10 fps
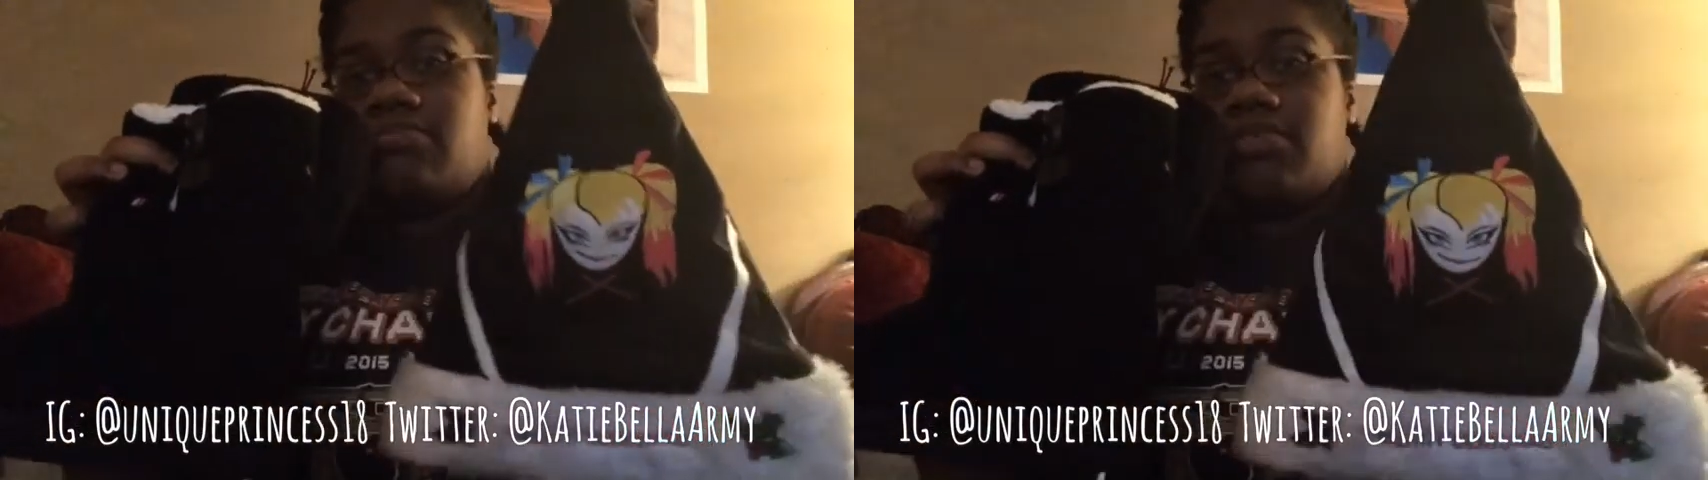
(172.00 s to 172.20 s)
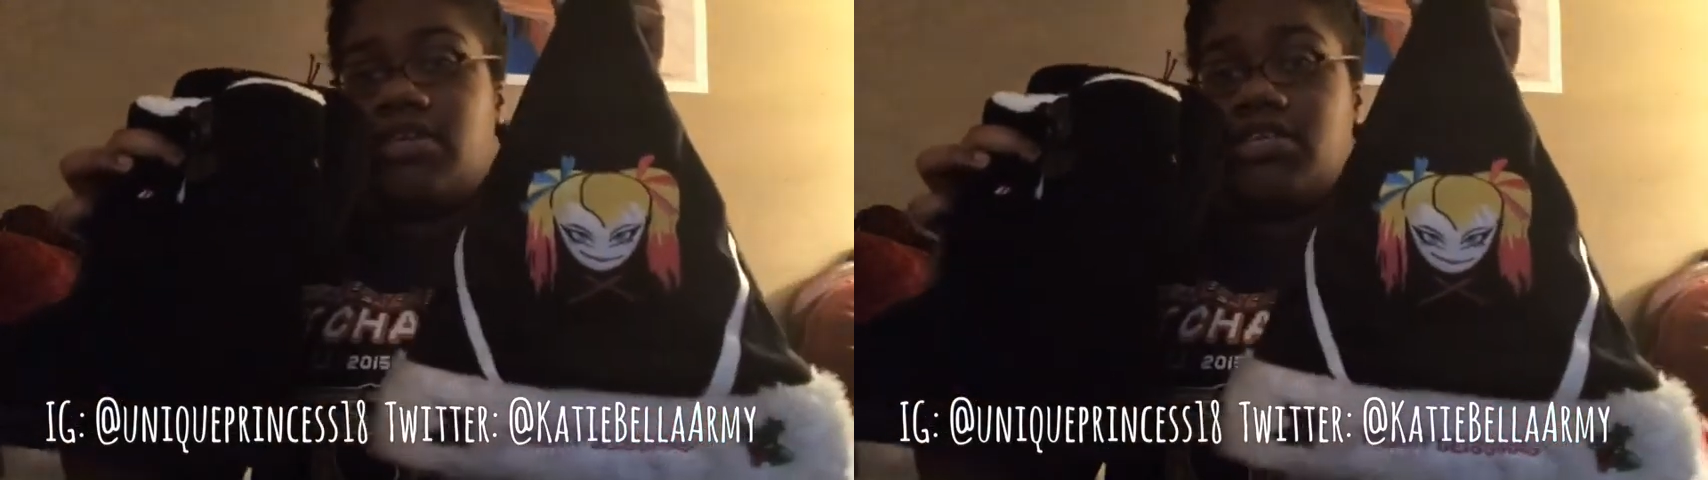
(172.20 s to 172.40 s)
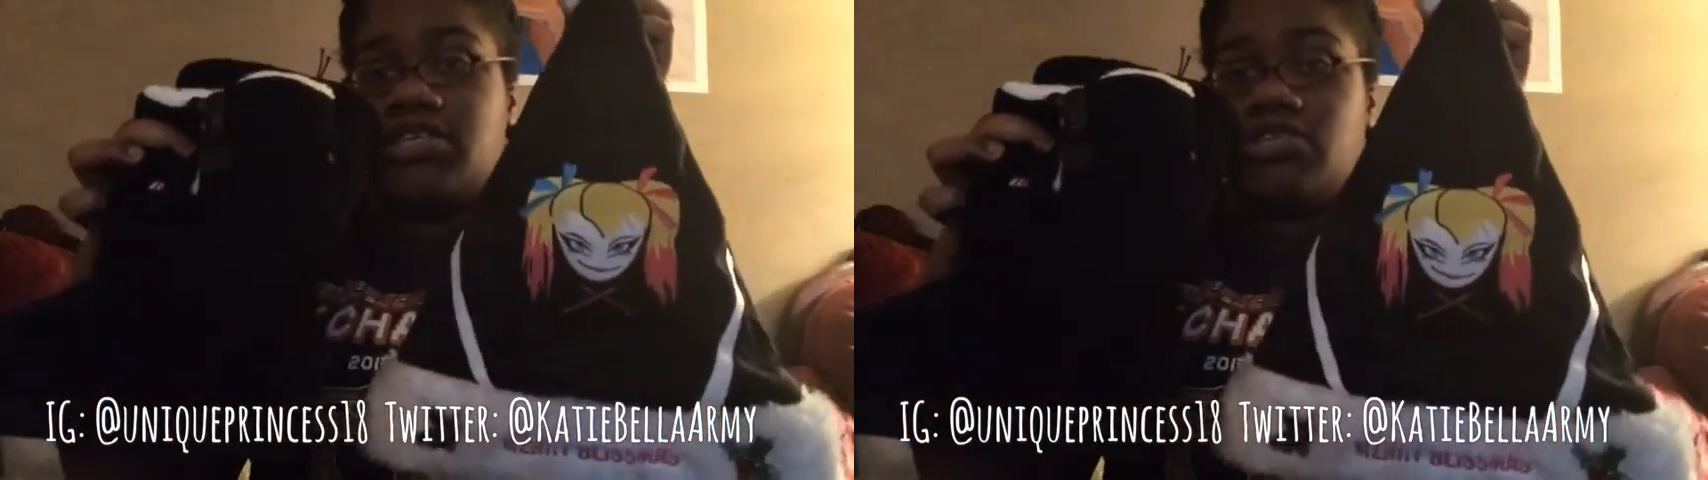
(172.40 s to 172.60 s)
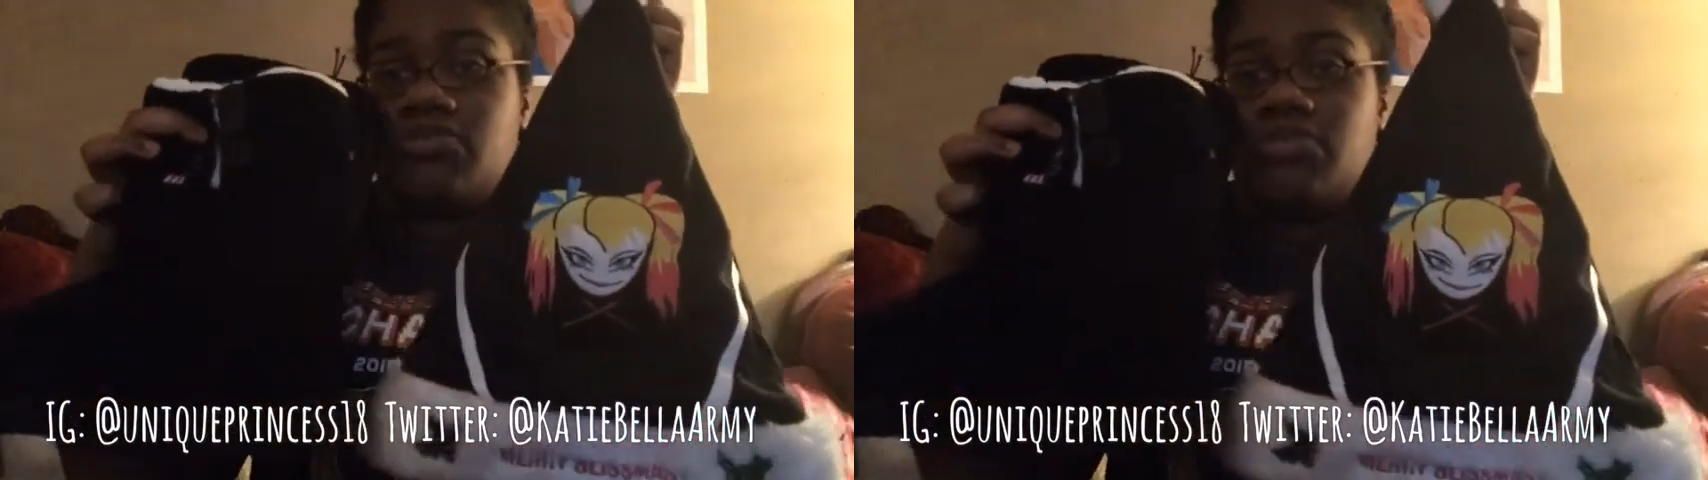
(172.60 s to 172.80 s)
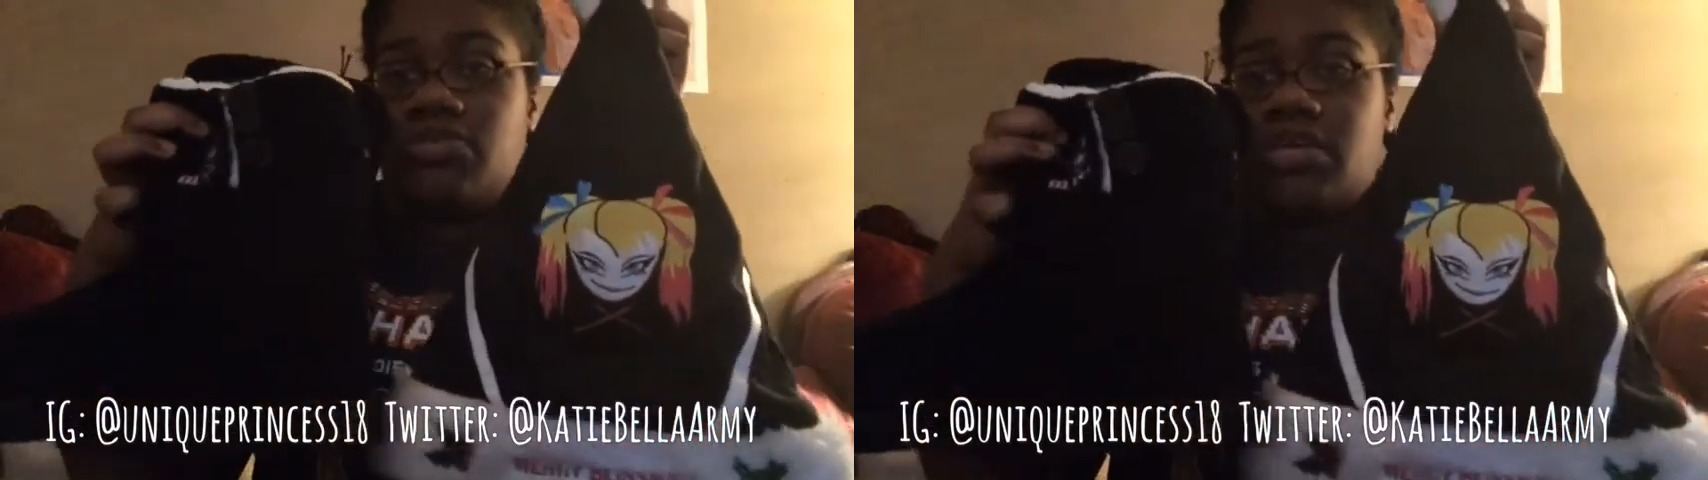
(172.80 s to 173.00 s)
These
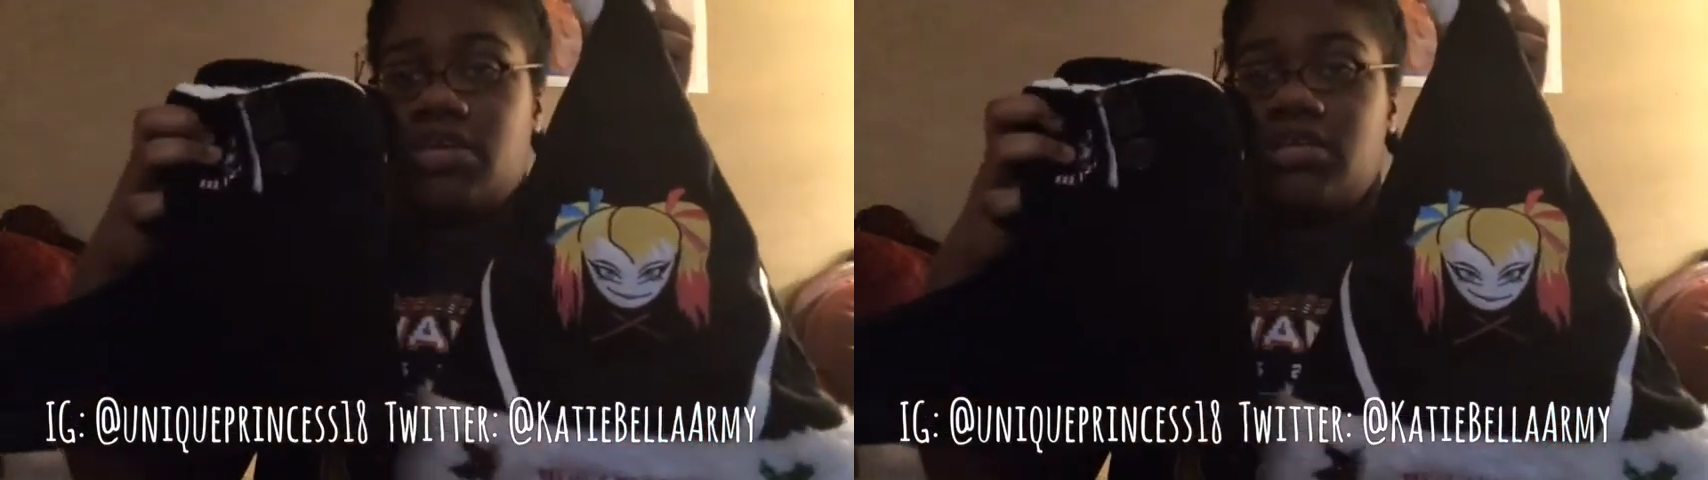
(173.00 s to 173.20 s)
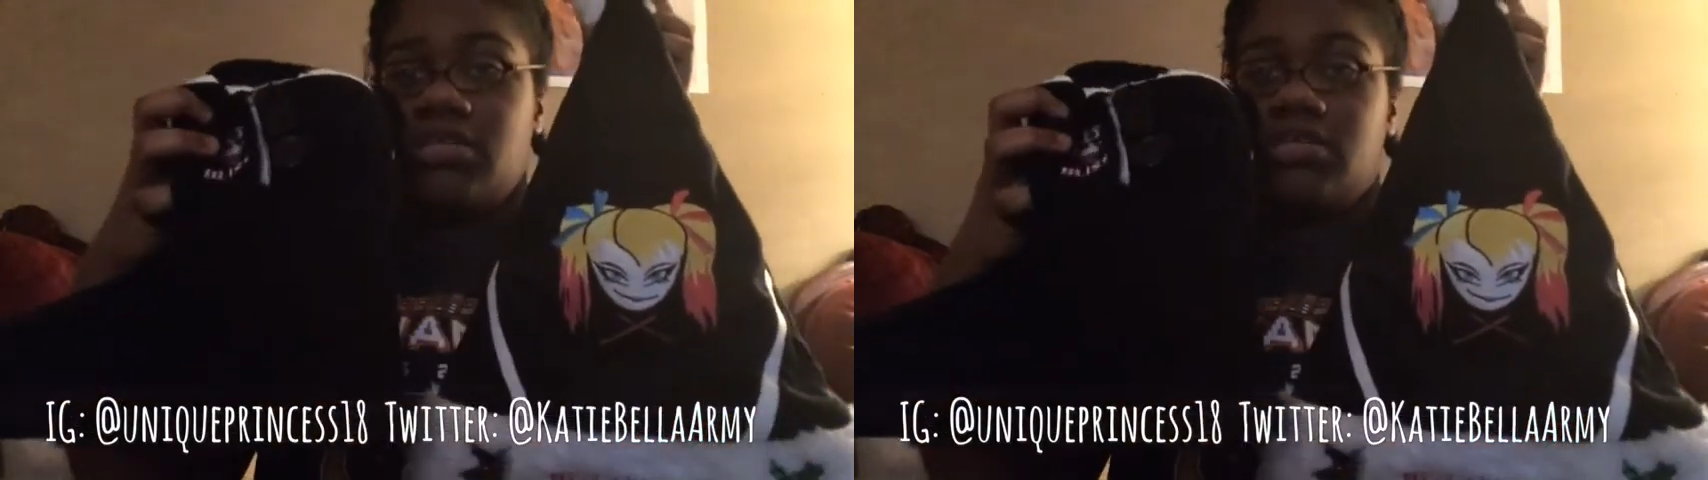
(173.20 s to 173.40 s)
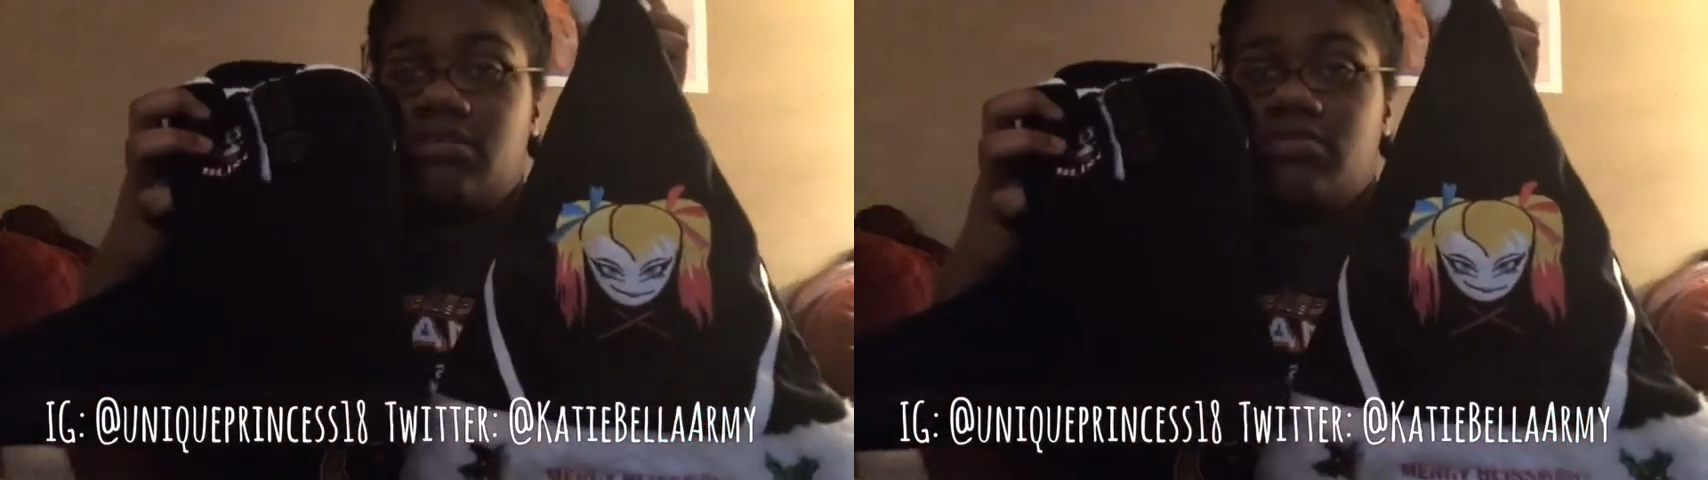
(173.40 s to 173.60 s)
two things,